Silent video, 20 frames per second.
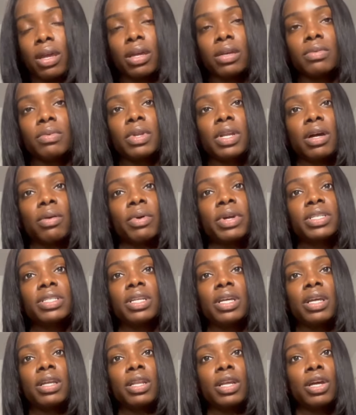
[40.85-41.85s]
We're not
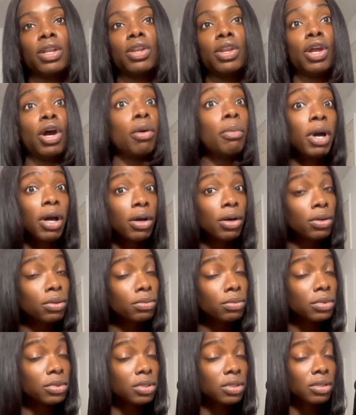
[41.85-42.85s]
wasting no
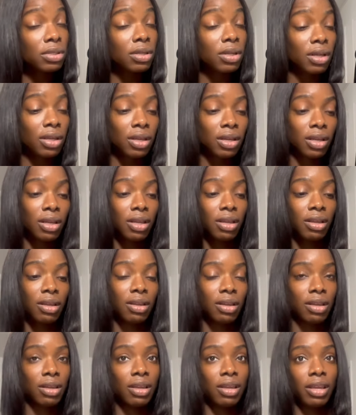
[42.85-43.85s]
moms
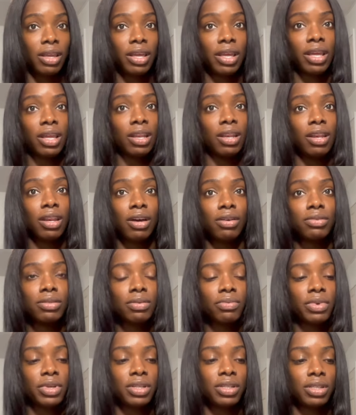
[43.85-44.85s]
and no
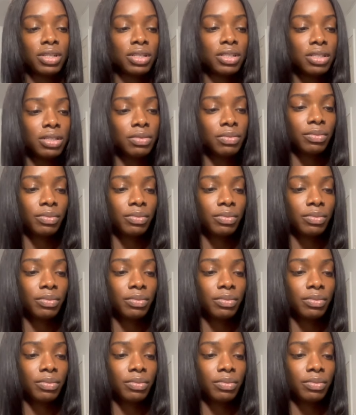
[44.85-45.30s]
syringes.